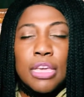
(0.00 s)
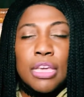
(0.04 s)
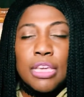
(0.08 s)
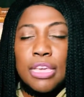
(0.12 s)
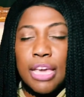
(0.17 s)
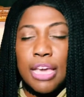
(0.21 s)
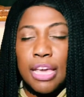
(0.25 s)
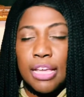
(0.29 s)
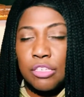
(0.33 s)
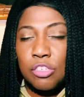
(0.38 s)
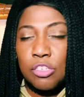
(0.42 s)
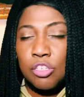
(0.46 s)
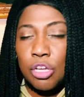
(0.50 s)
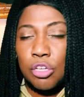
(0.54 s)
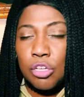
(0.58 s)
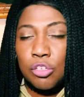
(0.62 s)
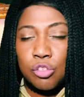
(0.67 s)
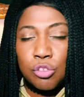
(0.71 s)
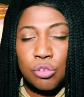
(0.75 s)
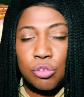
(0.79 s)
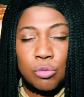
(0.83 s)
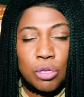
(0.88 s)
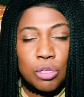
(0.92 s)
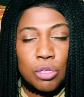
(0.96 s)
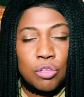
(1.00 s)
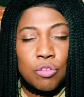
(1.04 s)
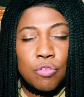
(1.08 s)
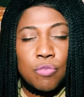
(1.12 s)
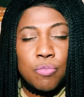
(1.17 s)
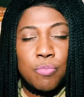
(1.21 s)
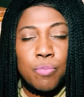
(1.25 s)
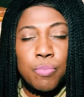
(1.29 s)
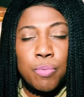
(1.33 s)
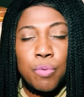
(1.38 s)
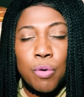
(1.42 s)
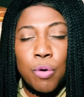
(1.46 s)
Yes, Yeshua, you
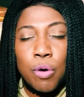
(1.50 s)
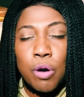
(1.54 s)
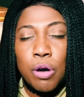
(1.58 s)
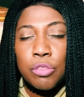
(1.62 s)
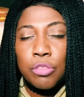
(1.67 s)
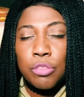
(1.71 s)
bore